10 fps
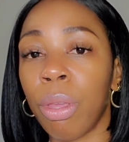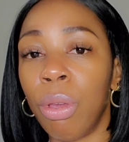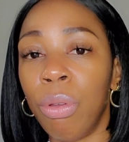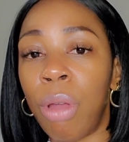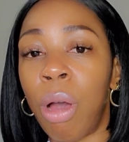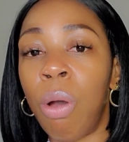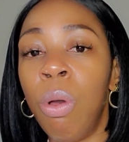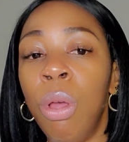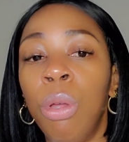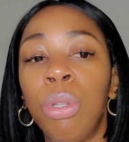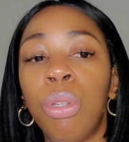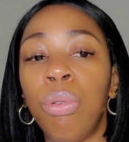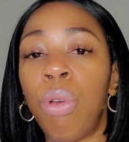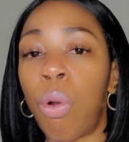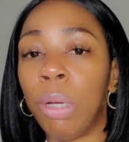you know, to
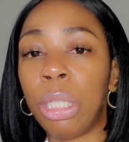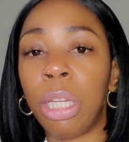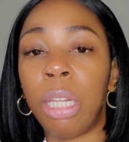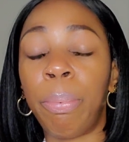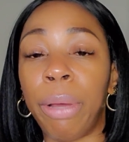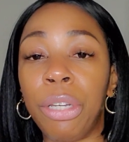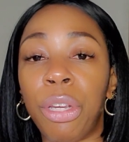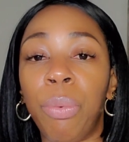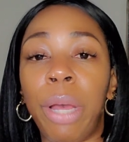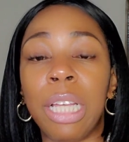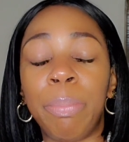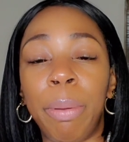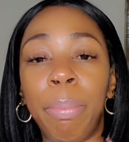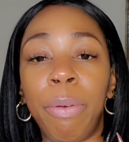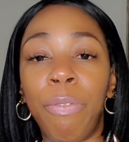go into depression, what has
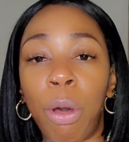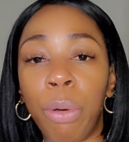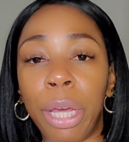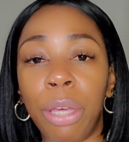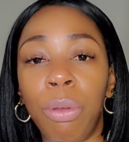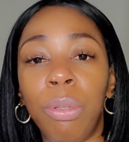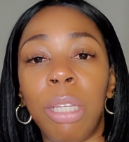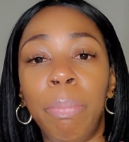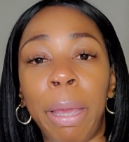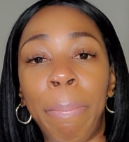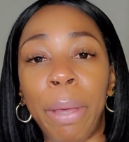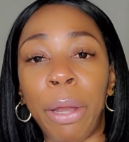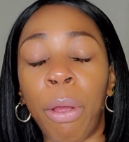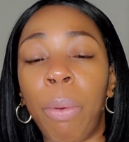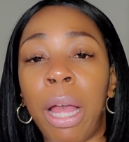been provoking you to be
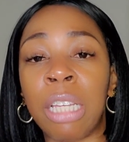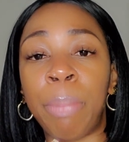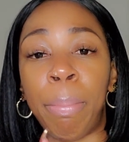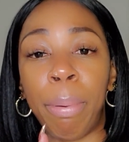bitter, what has been